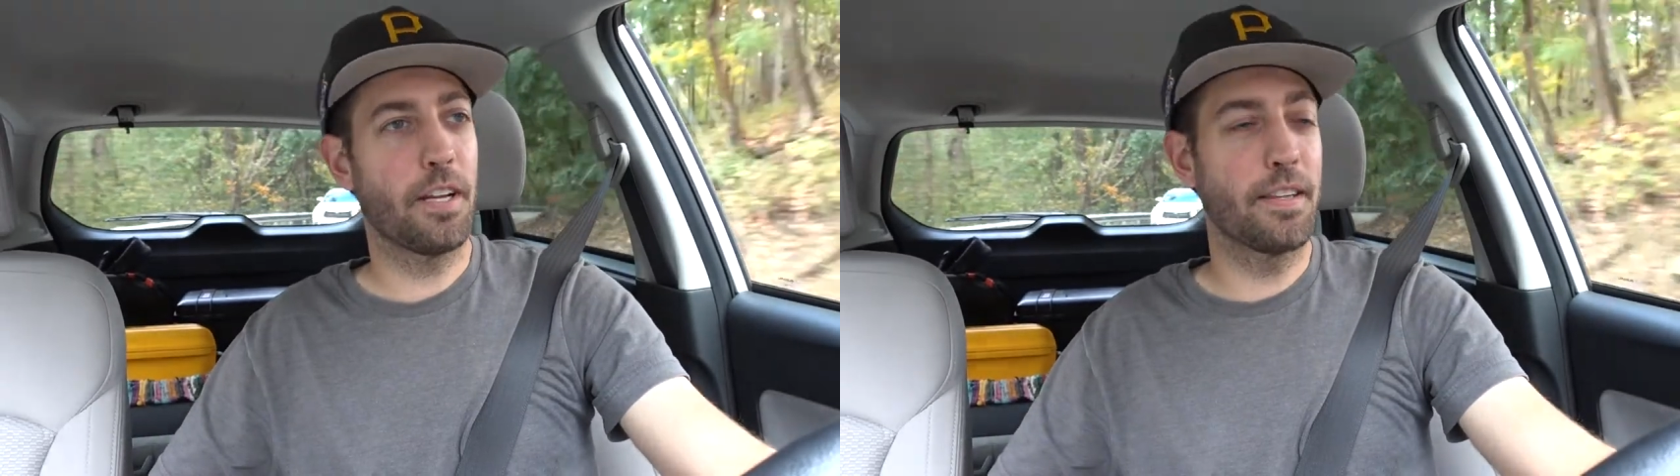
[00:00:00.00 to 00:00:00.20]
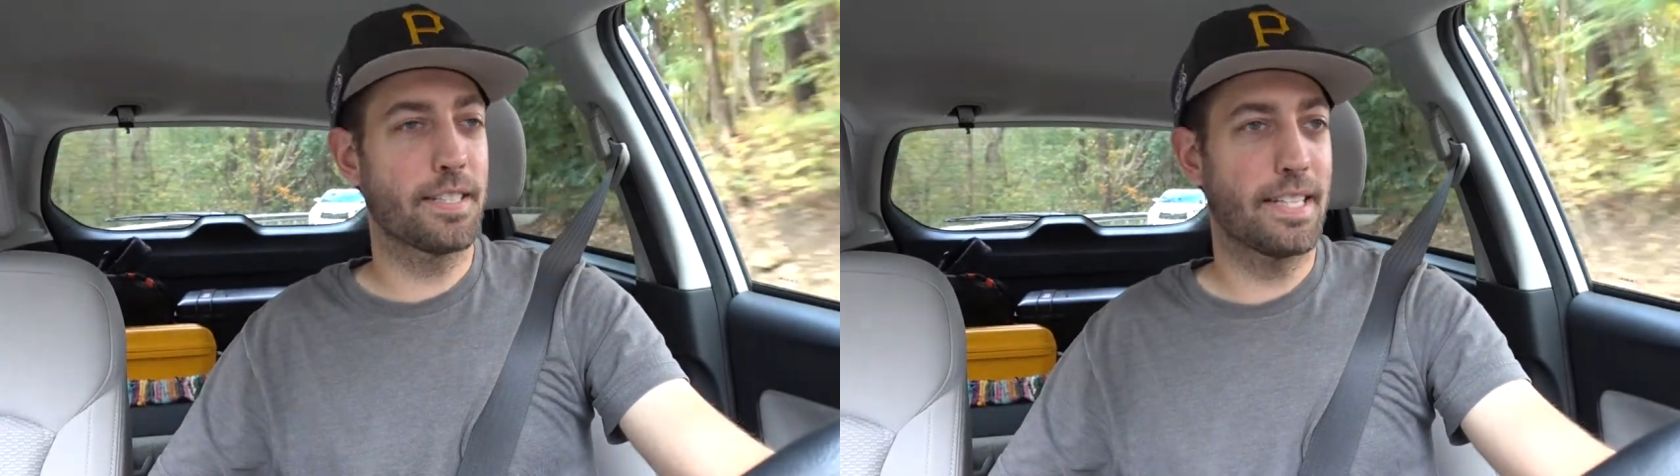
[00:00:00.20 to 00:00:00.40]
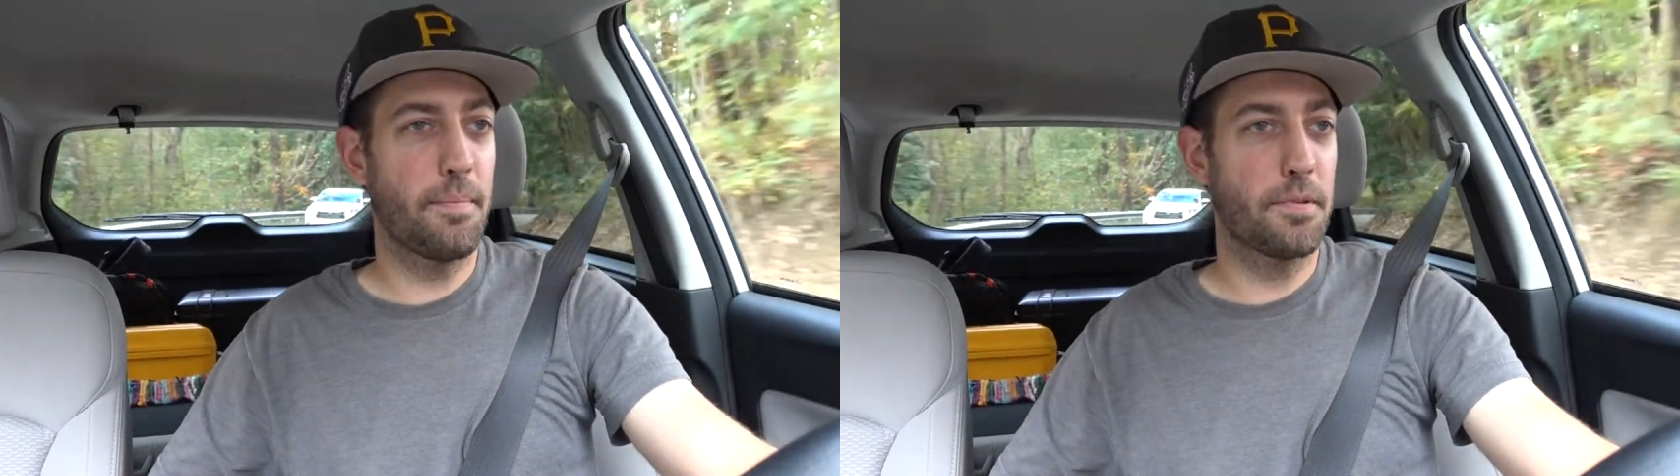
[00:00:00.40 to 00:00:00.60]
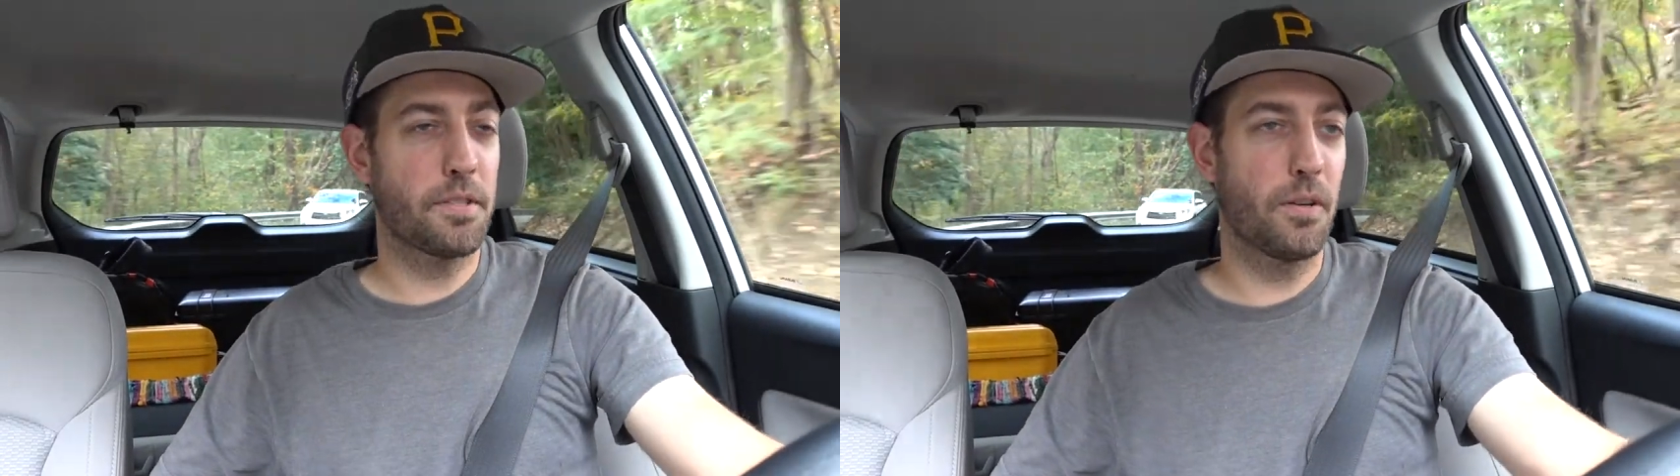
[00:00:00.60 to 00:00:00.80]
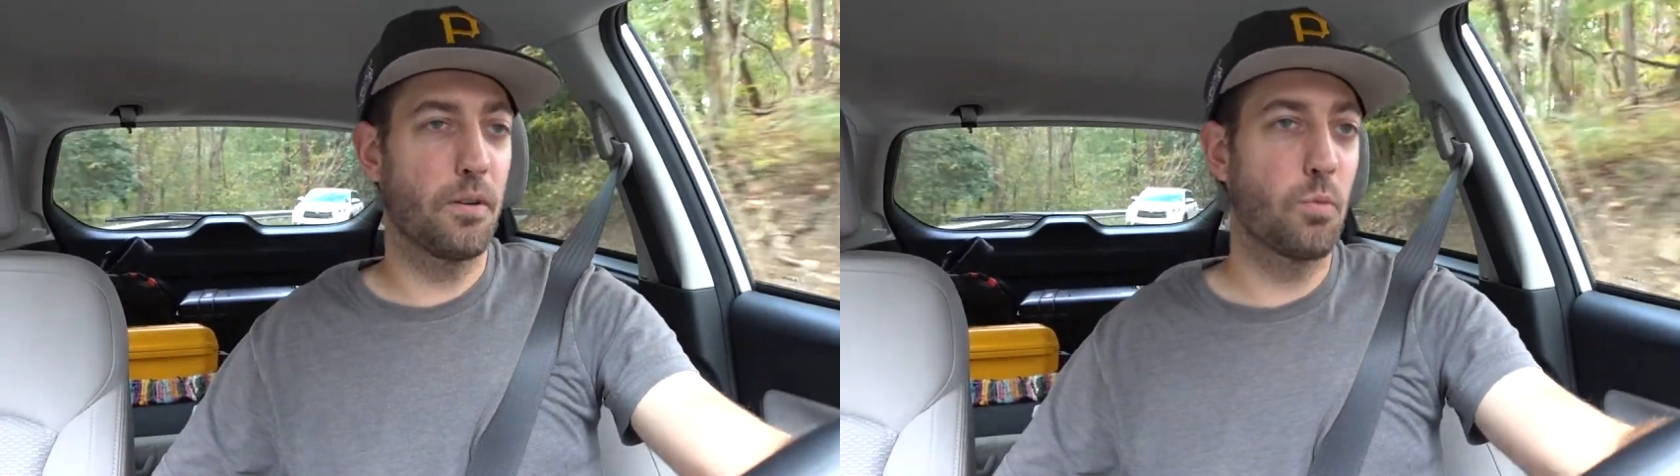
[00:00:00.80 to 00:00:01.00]
and this is
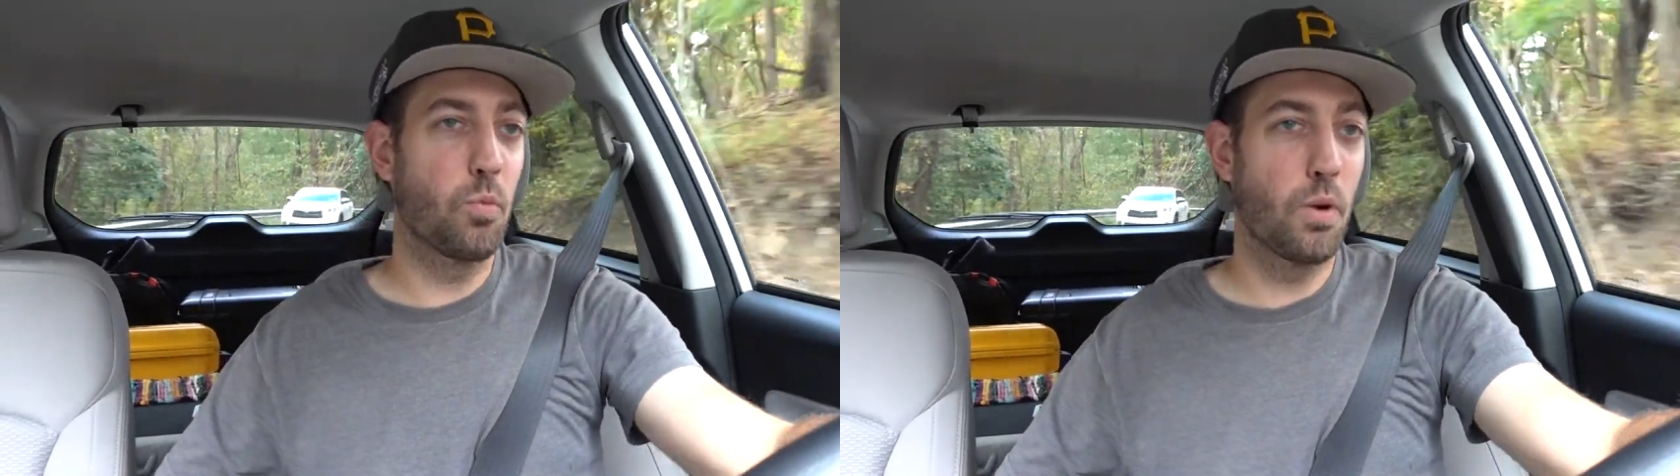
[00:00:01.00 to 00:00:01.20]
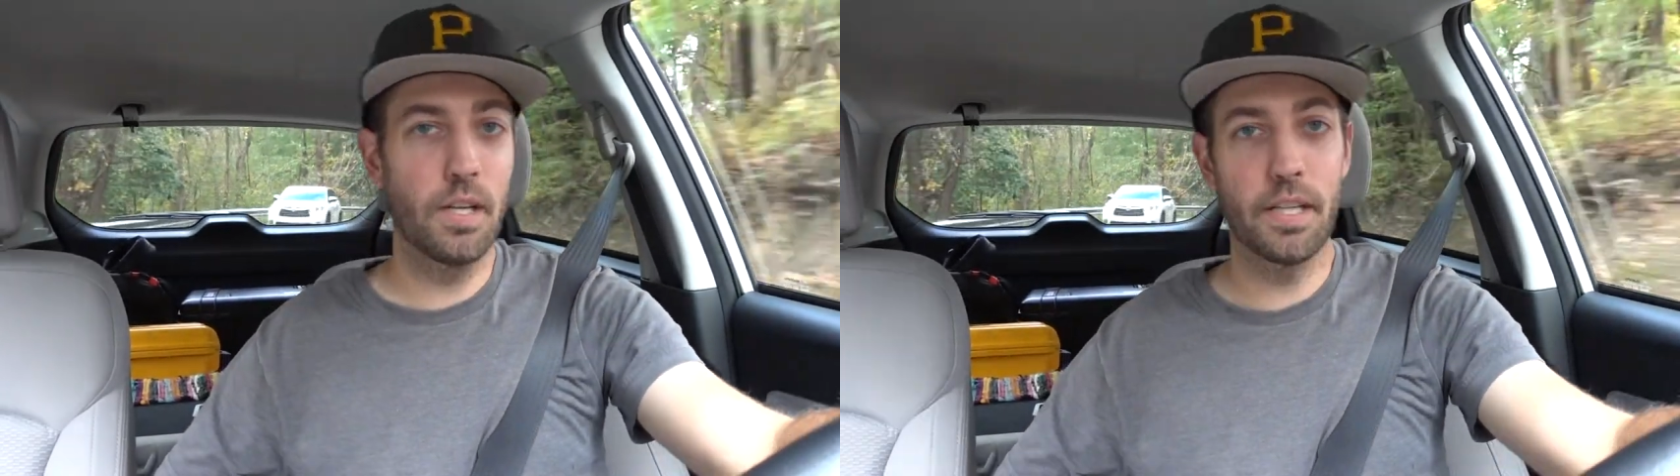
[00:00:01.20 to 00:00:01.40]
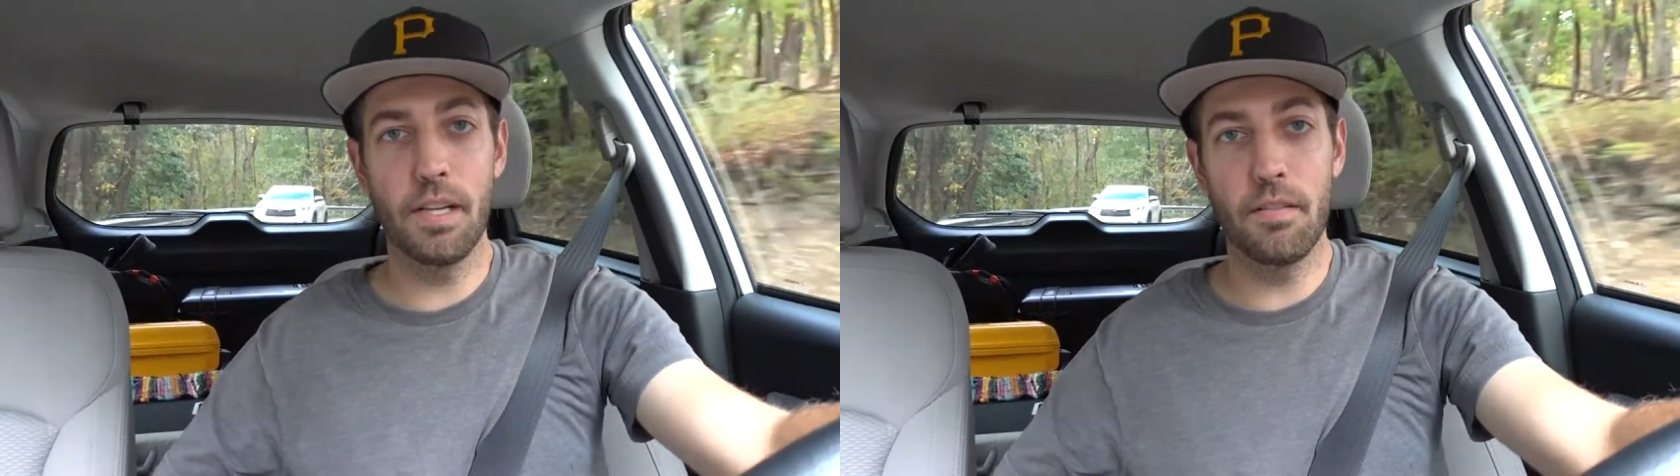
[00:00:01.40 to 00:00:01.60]
episode one